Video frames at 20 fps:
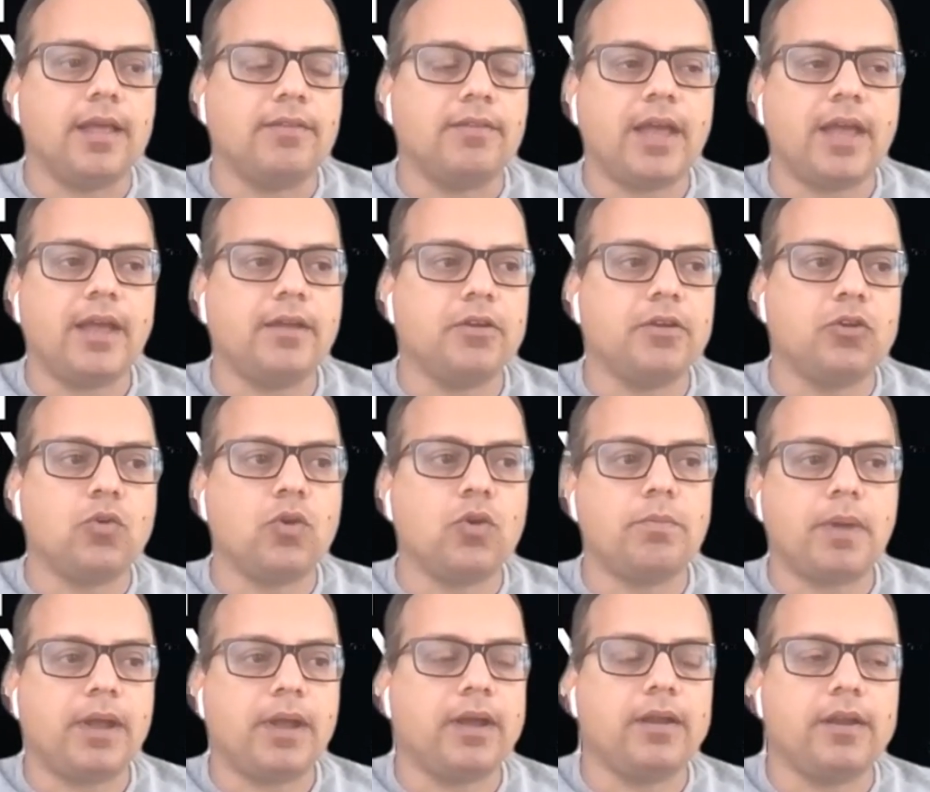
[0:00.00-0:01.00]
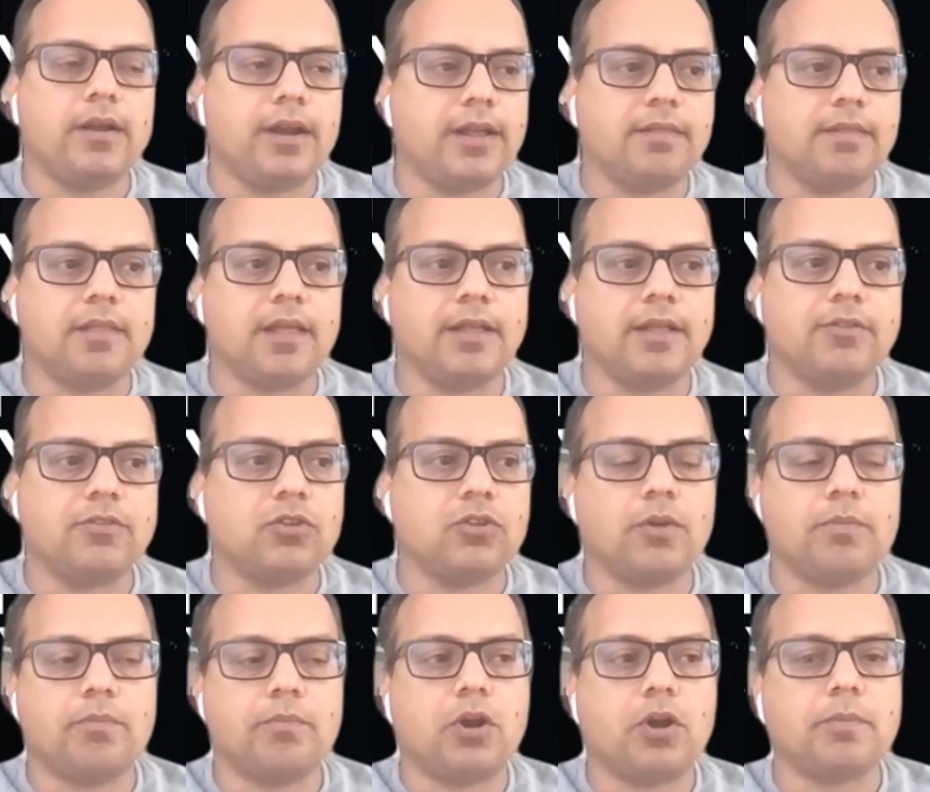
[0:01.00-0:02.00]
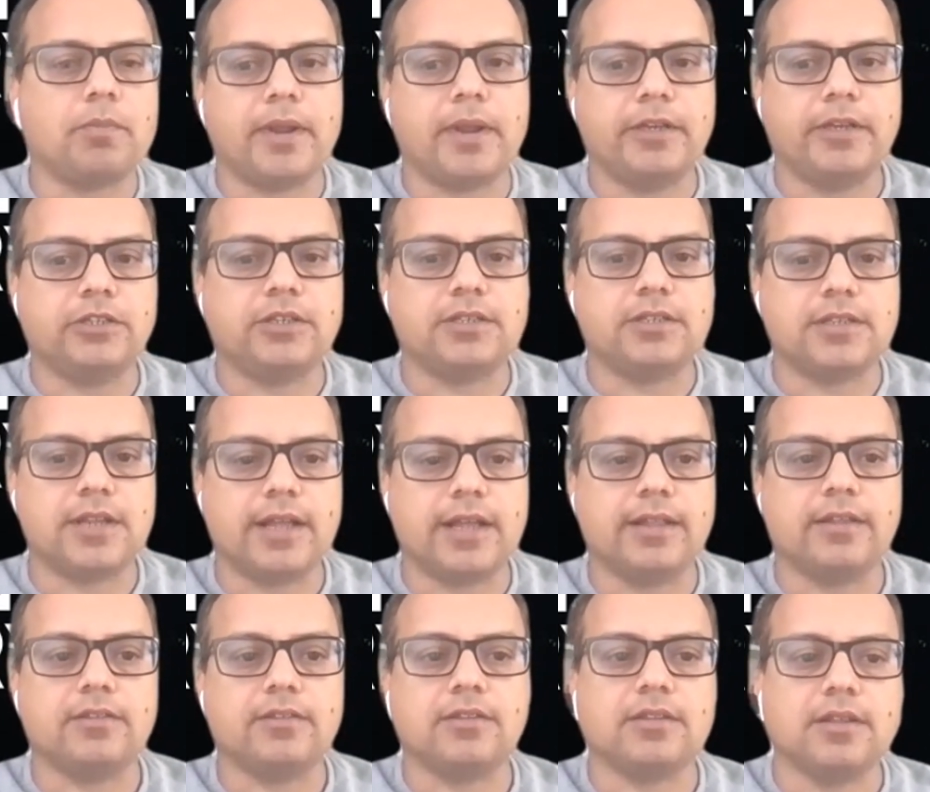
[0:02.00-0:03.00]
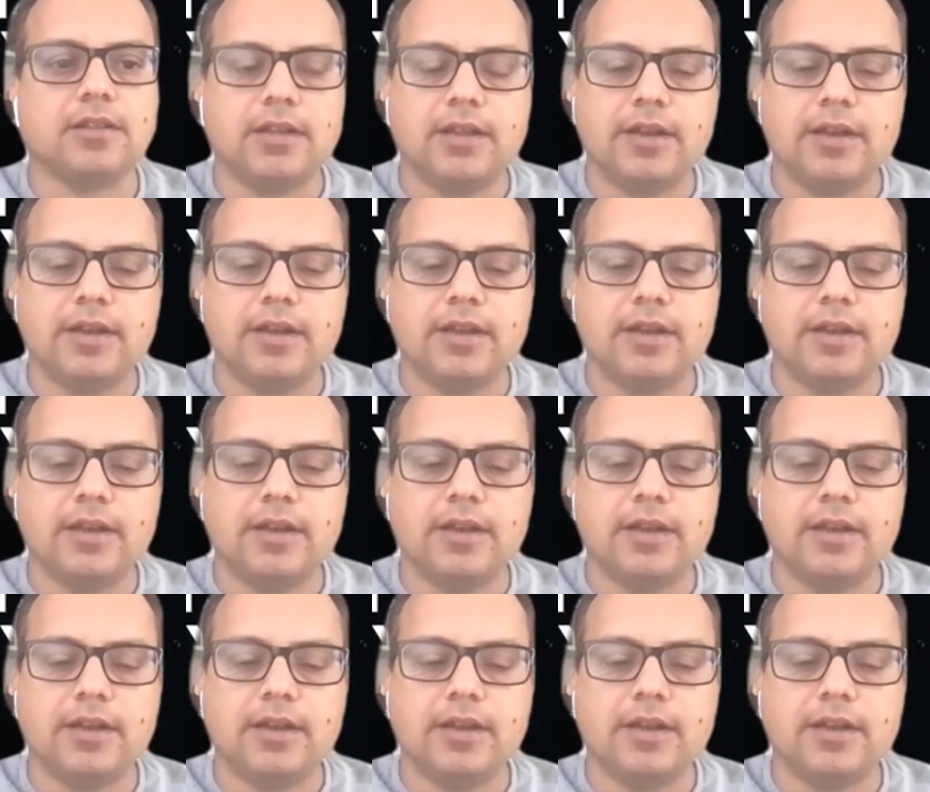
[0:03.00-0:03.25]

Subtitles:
as I grew in my career, I saw product manager as like this